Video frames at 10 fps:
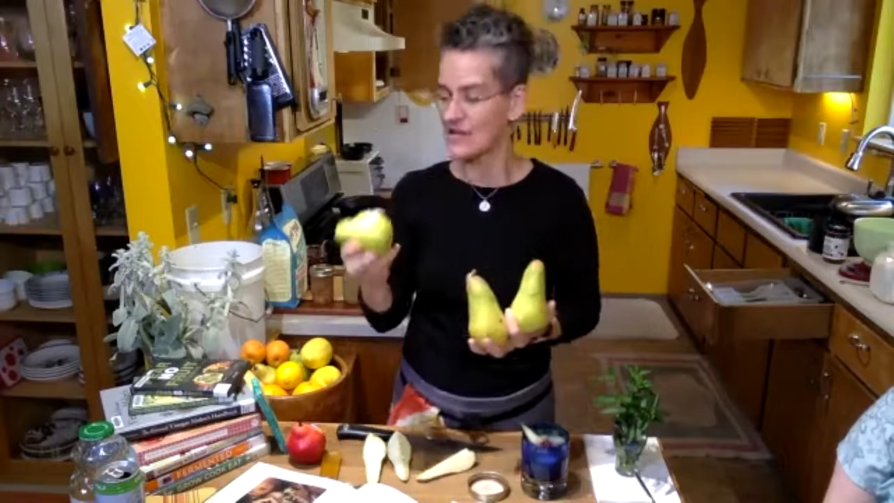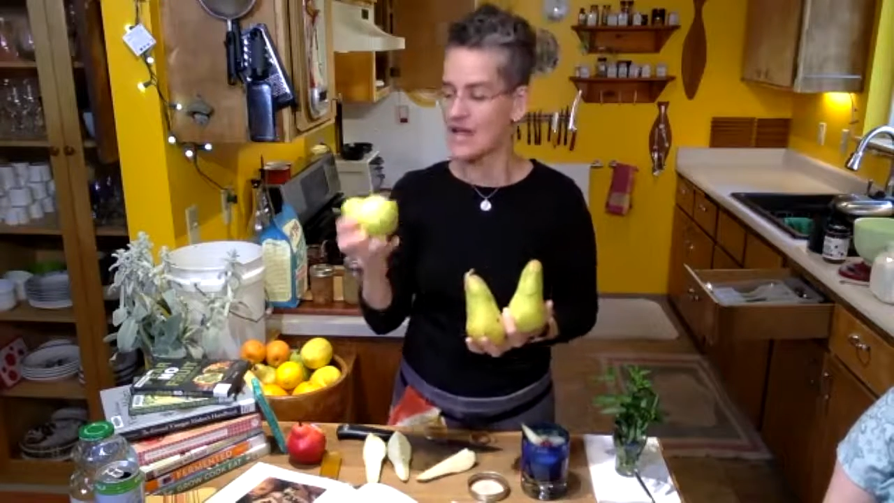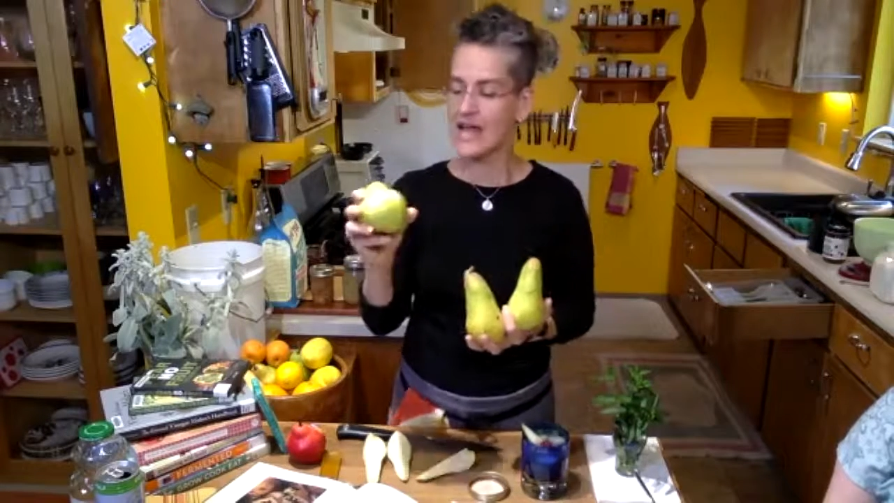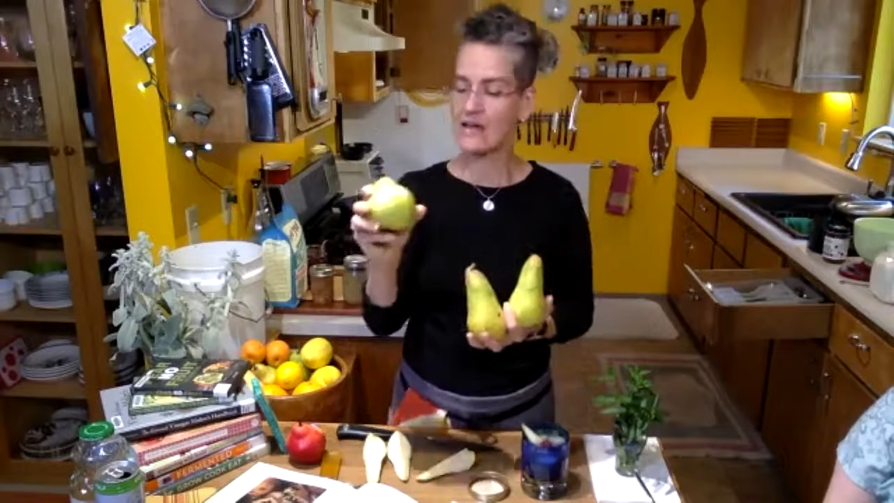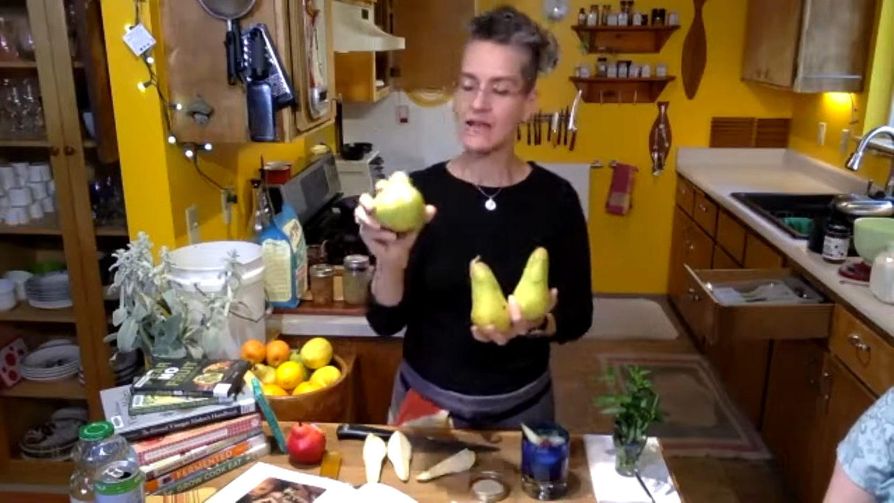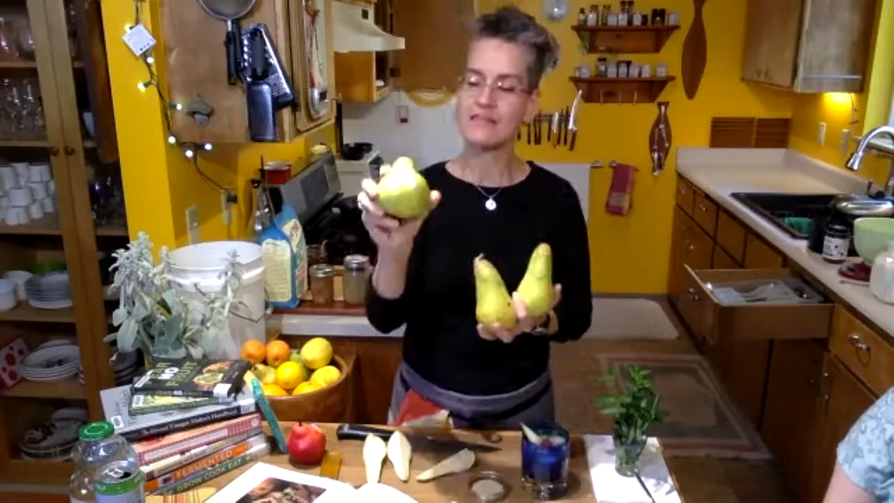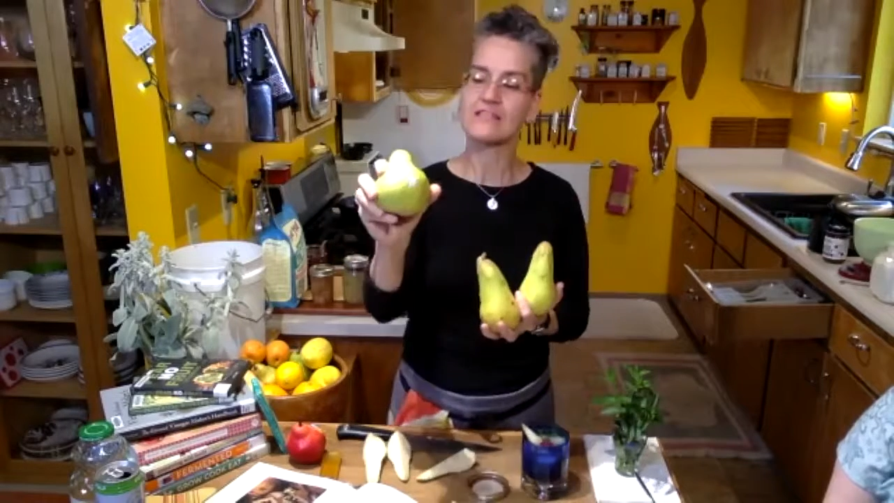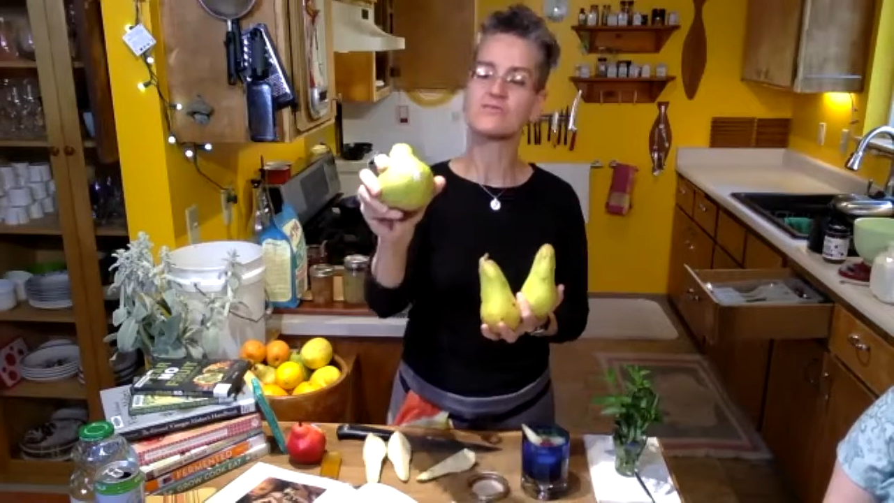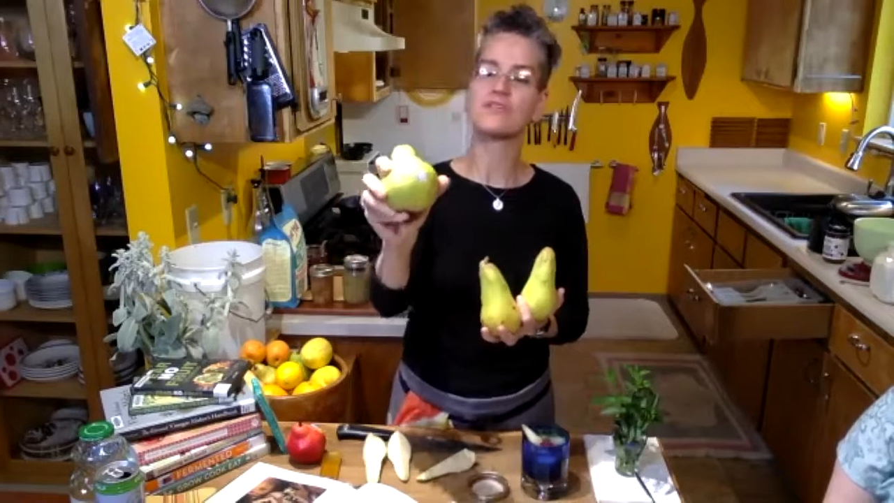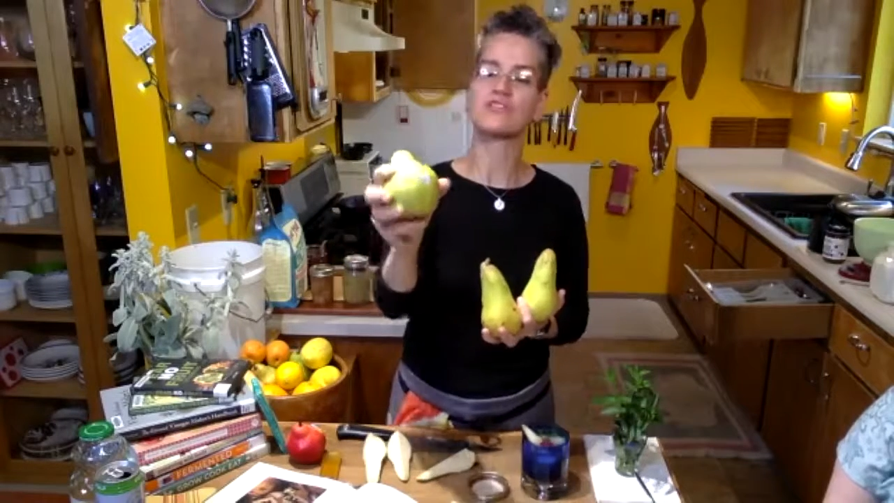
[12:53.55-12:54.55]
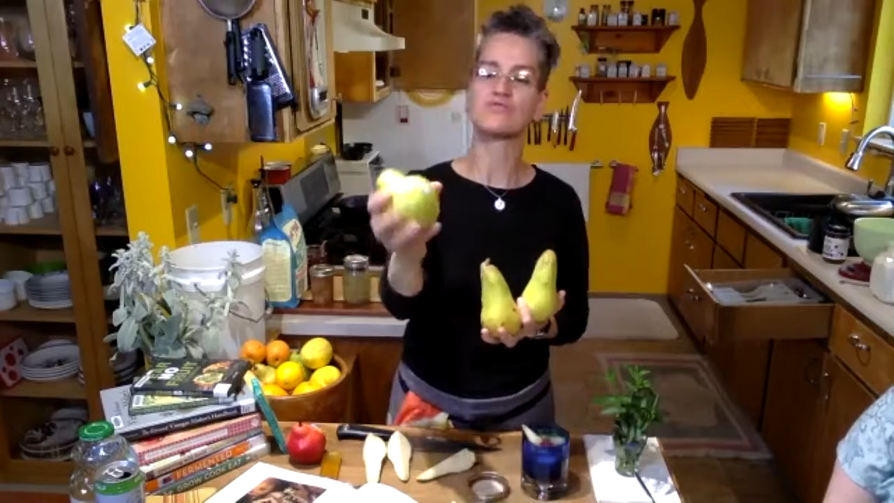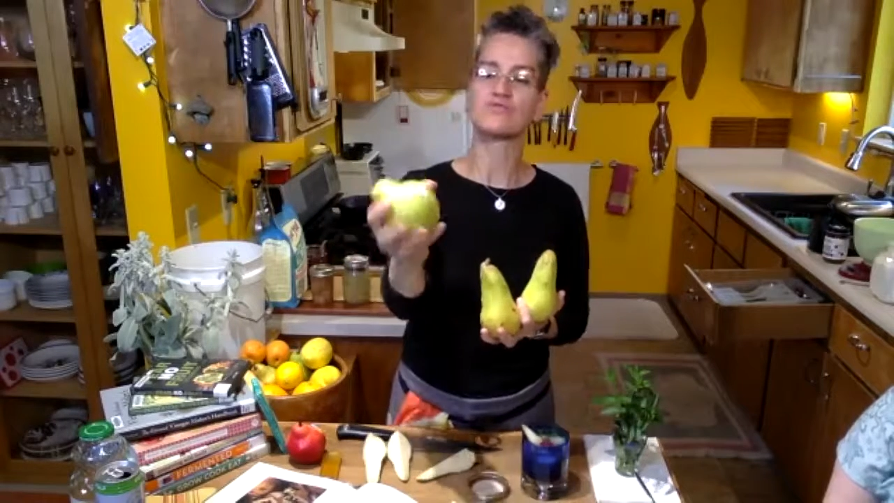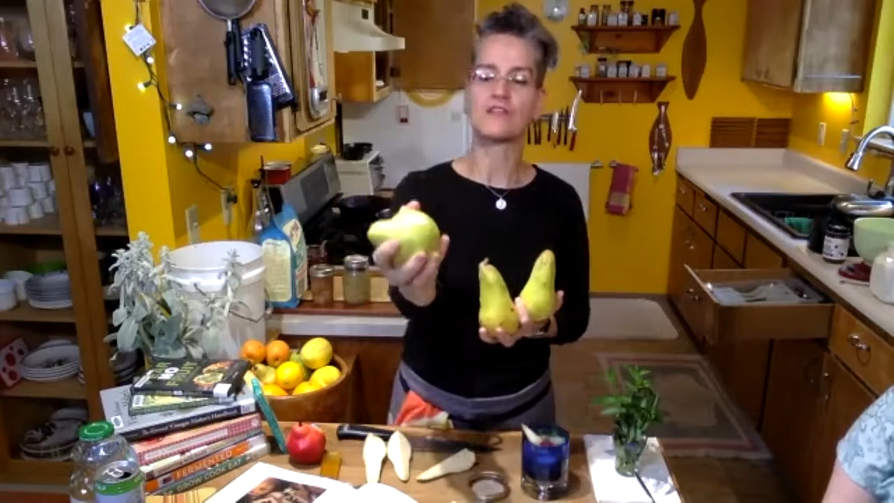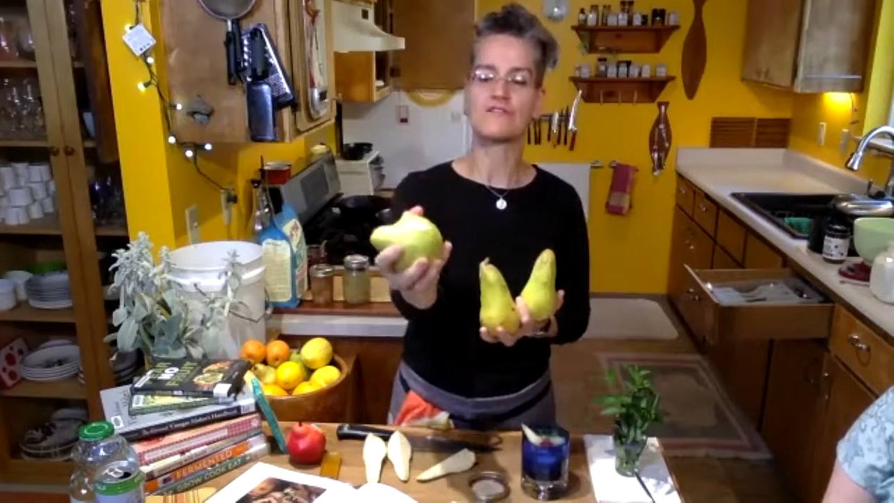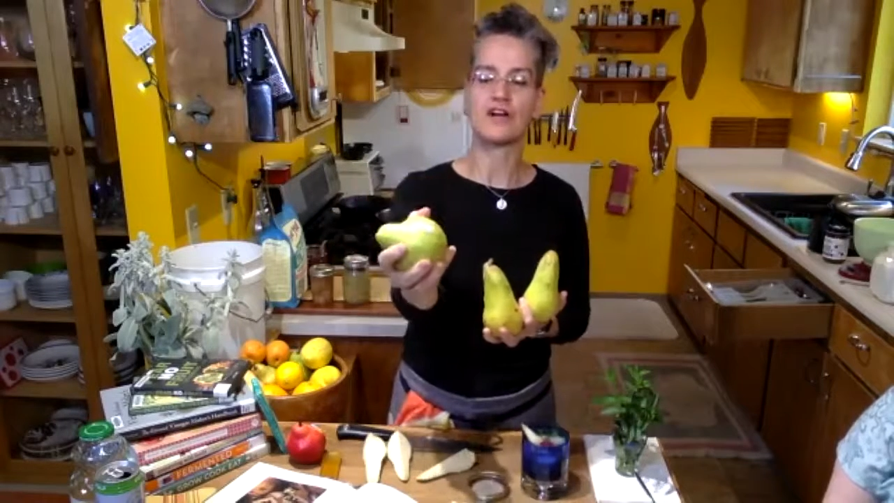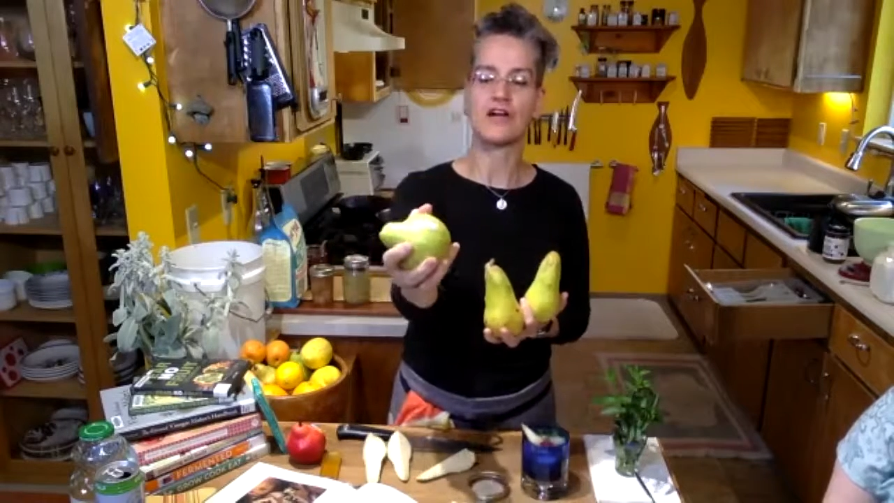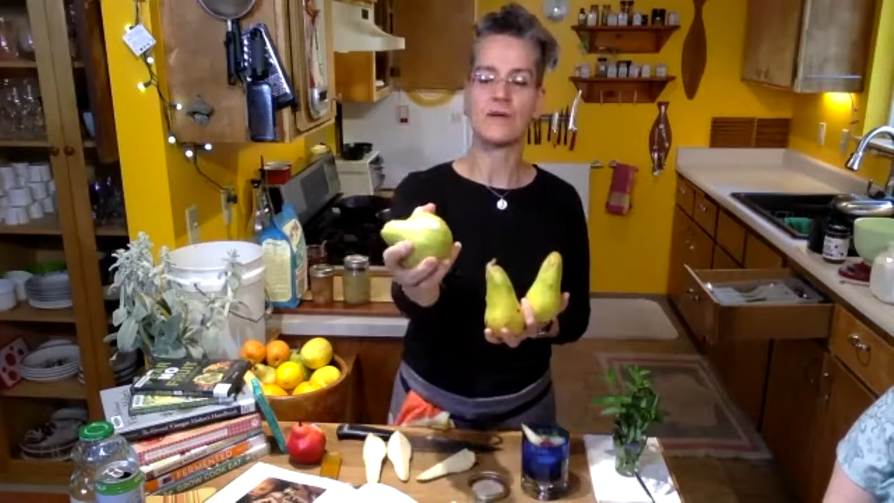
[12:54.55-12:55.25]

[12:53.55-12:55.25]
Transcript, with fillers: Anyway, this one is really firm.